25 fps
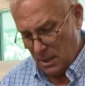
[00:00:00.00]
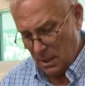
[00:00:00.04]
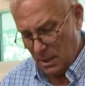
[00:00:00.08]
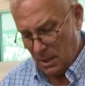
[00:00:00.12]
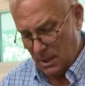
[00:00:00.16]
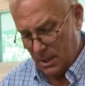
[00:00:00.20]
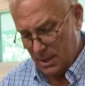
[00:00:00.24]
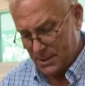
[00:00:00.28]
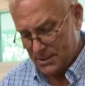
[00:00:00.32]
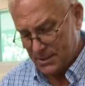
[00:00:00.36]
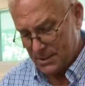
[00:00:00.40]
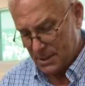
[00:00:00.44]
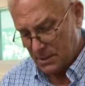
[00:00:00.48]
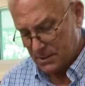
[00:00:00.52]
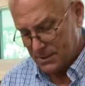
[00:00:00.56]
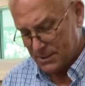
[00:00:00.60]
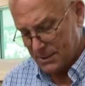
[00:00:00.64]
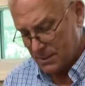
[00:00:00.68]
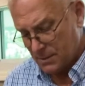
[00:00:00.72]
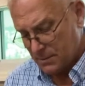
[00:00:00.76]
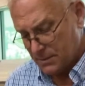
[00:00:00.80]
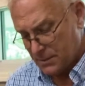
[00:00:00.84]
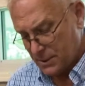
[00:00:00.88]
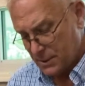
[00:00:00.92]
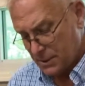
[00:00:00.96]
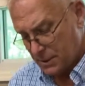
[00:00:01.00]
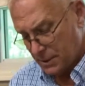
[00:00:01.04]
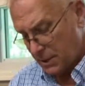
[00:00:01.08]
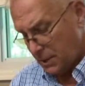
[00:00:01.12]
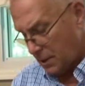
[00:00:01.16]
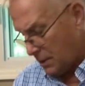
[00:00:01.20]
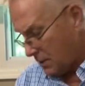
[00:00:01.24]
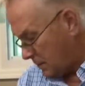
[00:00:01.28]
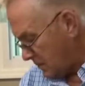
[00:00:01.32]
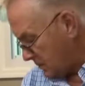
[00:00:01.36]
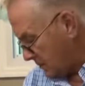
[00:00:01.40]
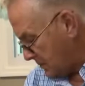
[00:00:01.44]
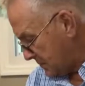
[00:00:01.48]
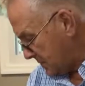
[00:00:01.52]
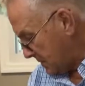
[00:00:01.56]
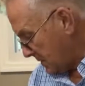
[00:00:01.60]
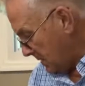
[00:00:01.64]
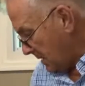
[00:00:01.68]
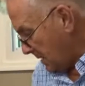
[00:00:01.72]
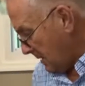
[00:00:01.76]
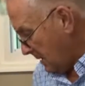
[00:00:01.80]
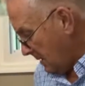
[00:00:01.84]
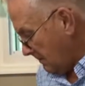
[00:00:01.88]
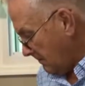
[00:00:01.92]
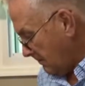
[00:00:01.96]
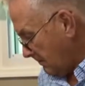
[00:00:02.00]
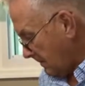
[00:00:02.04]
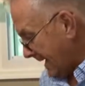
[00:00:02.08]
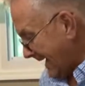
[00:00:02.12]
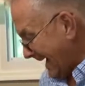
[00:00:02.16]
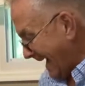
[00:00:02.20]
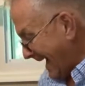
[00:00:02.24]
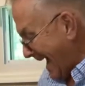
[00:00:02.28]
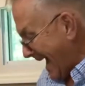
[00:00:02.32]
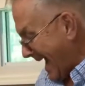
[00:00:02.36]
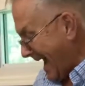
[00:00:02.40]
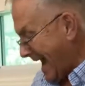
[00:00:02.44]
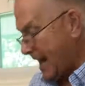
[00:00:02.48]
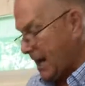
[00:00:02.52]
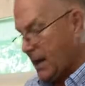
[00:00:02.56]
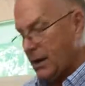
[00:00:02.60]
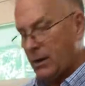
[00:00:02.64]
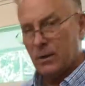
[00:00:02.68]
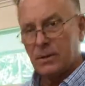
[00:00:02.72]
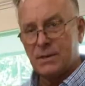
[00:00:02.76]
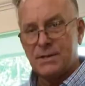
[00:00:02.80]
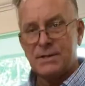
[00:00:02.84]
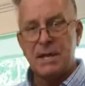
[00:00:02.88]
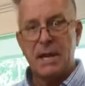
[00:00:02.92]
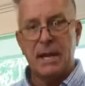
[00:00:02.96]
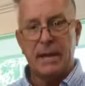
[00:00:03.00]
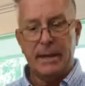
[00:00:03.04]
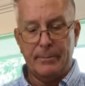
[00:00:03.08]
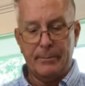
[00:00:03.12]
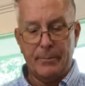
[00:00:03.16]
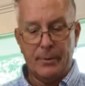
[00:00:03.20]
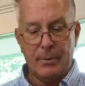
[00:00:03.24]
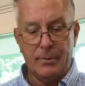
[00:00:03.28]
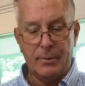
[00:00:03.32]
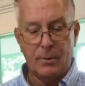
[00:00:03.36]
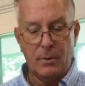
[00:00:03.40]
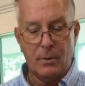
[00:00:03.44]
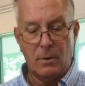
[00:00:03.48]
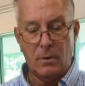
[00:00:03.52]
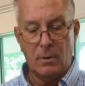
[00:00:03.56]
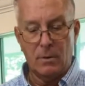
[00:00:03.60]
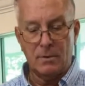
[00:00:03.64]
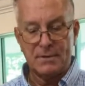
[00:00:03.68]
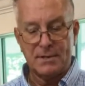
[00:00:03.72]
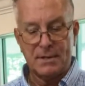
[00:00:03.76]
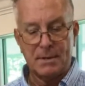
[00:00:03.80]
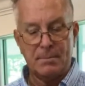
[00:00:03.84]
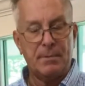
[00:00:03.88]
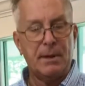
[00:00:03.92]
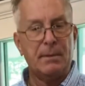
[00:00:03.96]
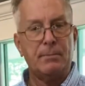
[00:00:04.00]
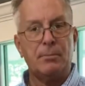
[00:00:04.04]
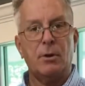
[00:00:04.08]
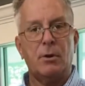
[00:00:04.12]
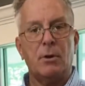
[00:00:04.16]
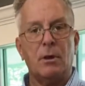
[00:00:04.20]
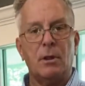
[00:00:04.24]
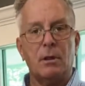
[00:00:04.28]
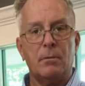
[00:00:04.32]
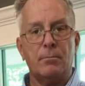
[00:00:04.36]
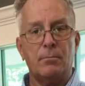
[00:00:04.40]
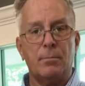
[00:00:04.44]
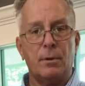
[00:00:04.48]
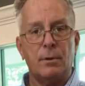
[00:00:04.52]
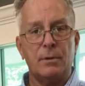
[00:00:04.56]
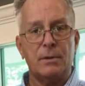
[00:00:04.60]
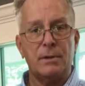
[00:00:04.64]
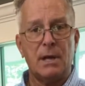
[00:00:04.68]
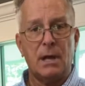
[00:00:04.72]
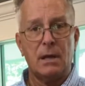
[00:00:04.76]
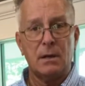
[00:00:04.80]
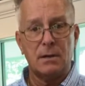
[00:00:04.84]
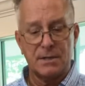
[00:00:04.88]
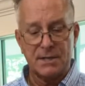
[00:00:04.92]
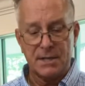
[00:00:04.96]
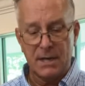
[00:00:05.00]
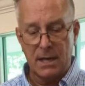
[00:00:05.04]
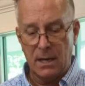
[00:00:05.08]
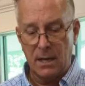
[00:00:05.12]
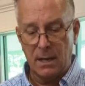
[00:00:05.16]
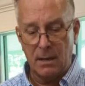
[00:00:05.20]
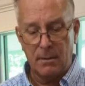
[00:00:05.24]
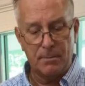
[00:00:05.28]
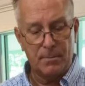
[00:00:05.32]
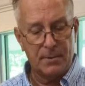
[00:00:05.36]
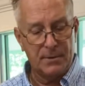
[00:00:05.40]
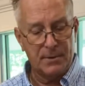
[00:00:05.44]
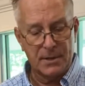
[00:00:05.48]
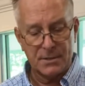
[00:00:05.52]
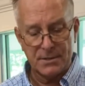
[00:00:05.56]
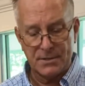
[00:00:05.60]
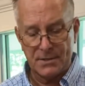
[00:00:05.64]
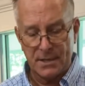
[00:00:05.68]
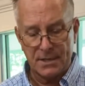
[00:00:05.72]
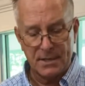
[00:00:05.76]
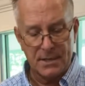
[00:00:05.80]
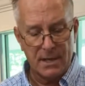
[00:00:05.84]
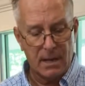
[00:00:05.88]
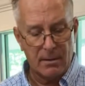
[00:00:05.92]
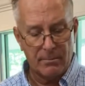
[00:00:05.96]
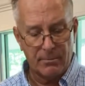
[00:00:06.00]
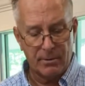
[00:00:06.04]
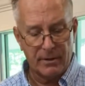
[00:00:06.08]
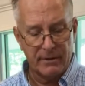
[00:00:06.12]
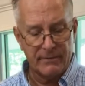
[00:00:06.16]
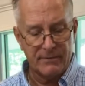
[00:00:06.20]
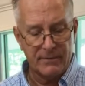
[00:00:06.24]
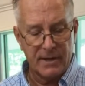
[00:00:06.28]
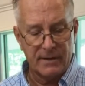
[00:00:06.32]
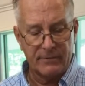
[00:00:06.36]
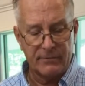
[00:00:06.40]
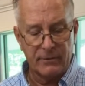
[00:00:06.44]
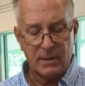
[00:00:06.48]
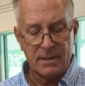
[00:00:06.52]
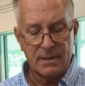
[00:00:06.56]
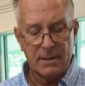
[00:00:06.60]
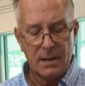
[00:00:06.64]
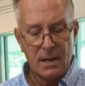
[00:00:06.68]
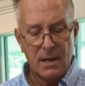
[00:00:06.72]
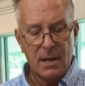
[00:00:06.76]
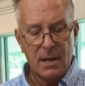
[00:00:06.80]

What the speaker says: is also to use my anchor tape. Some people call it bulldog tape. There's a number of different